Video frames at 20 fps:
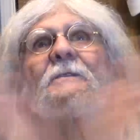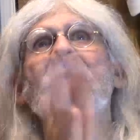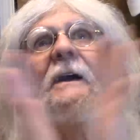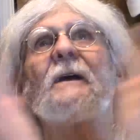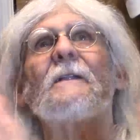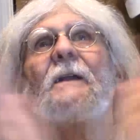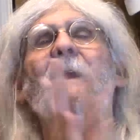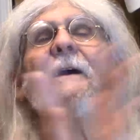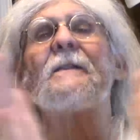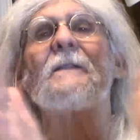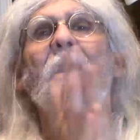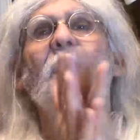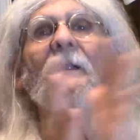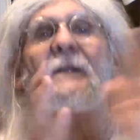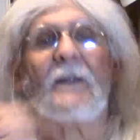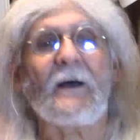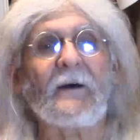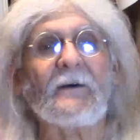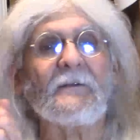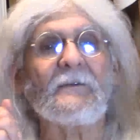La, la, la,
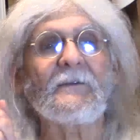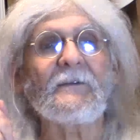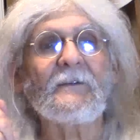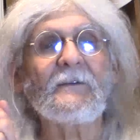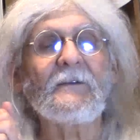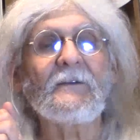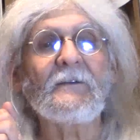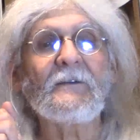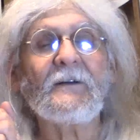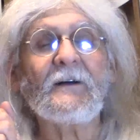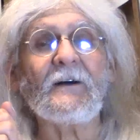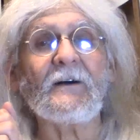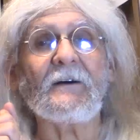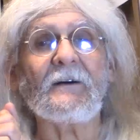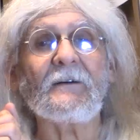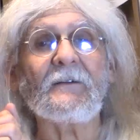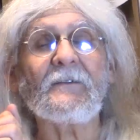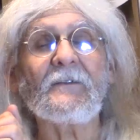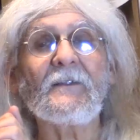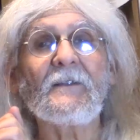la.
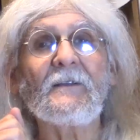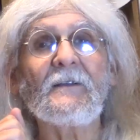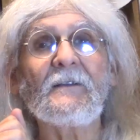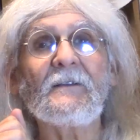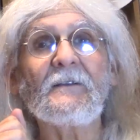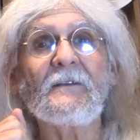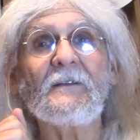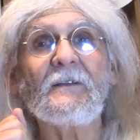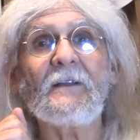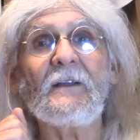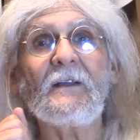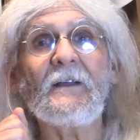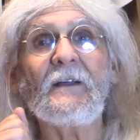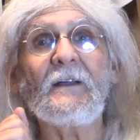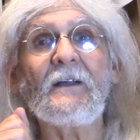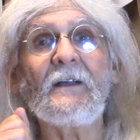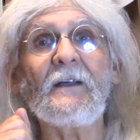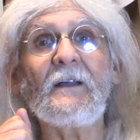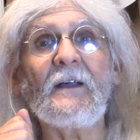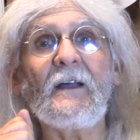Huh.
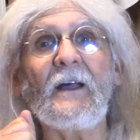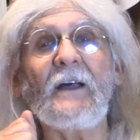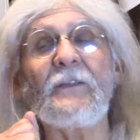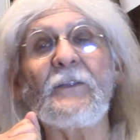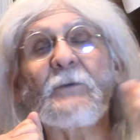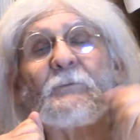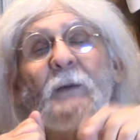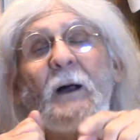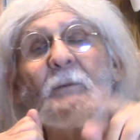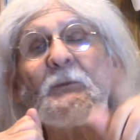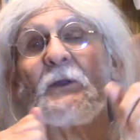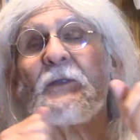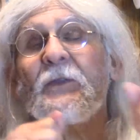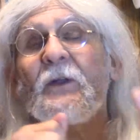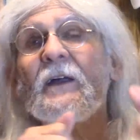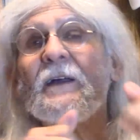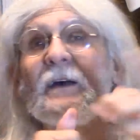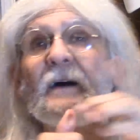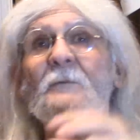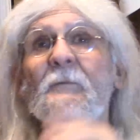And they probably
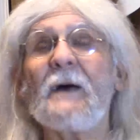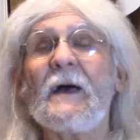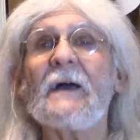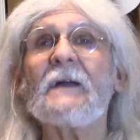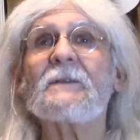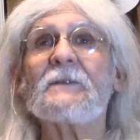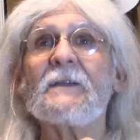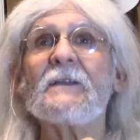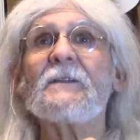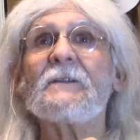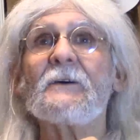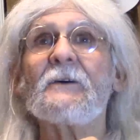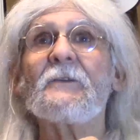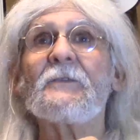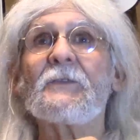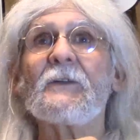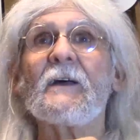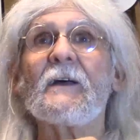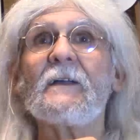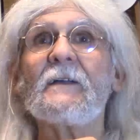think I'm acting,
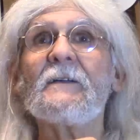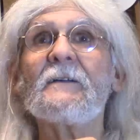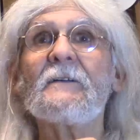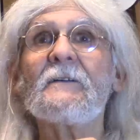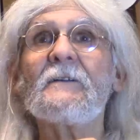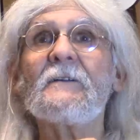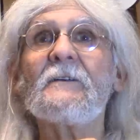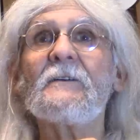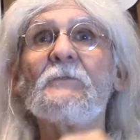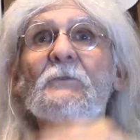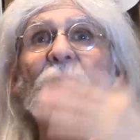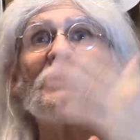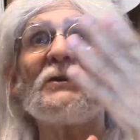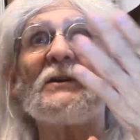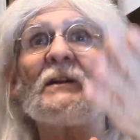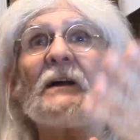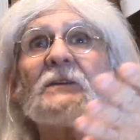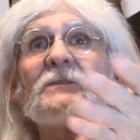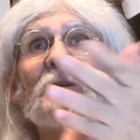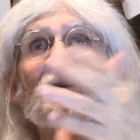don't they? Would you
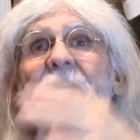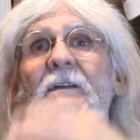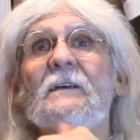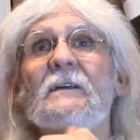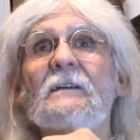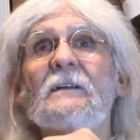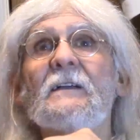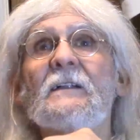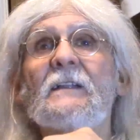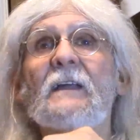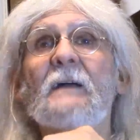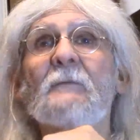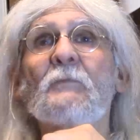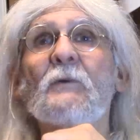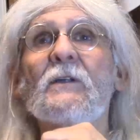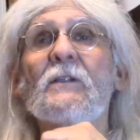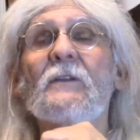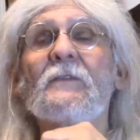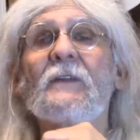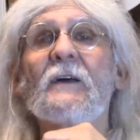like to
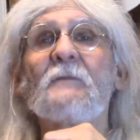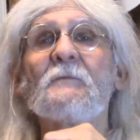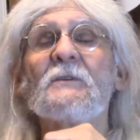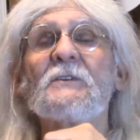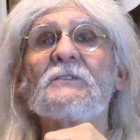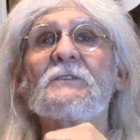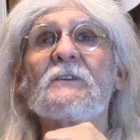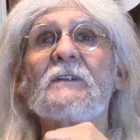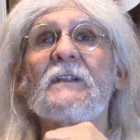elaborate on that, Mr.